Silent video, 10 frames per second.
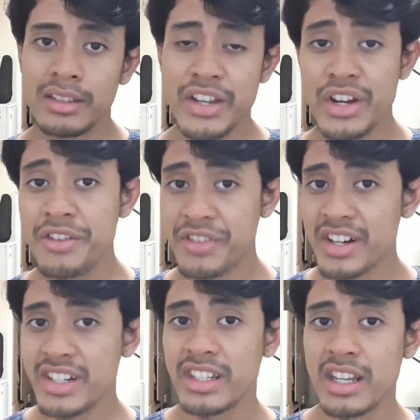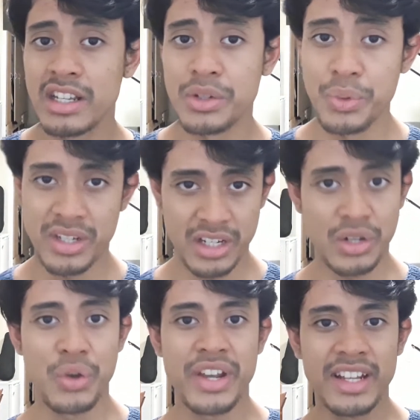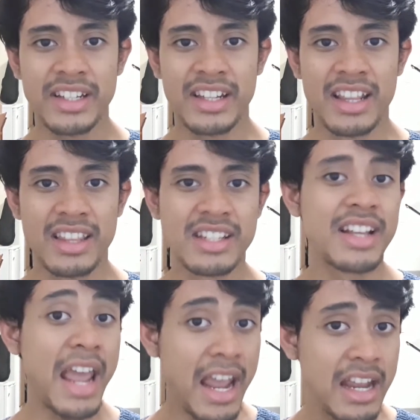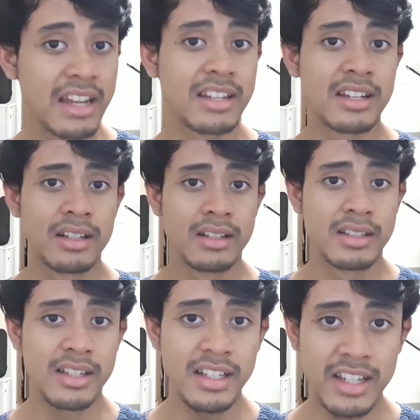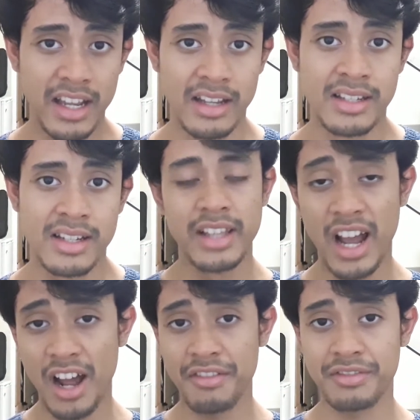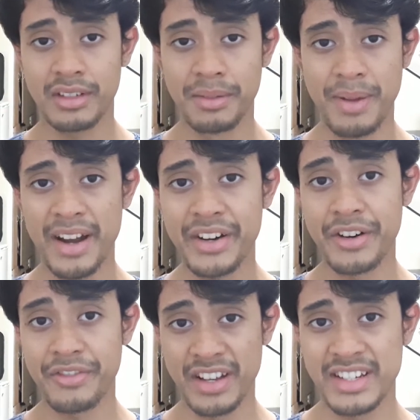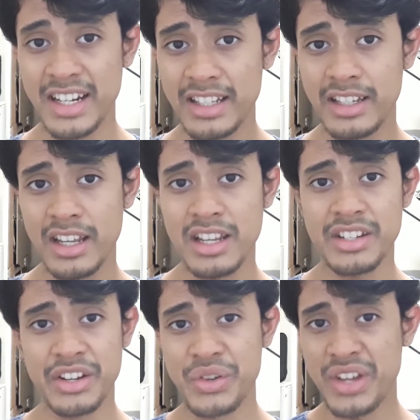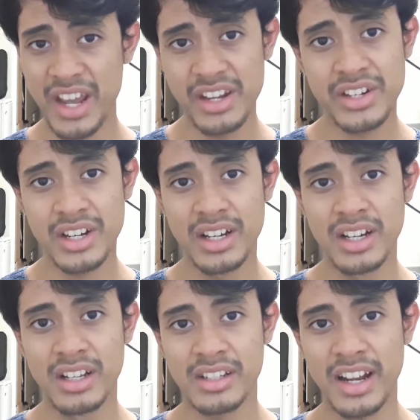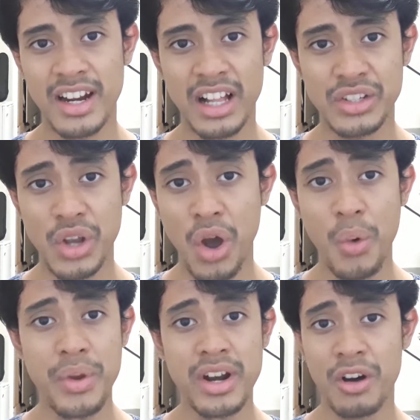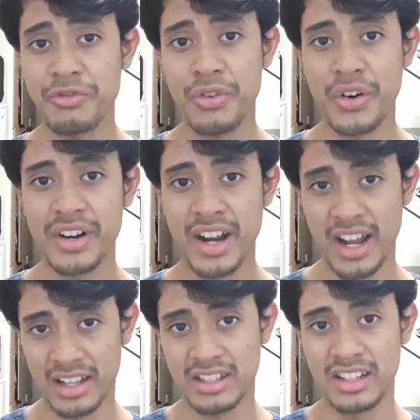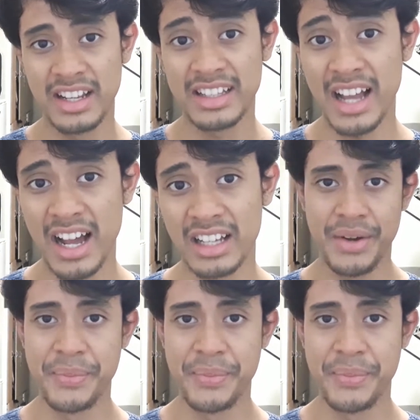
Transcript: The universities which is located in these 8 cities, they have a better facilities, educations, and also we not forget it has a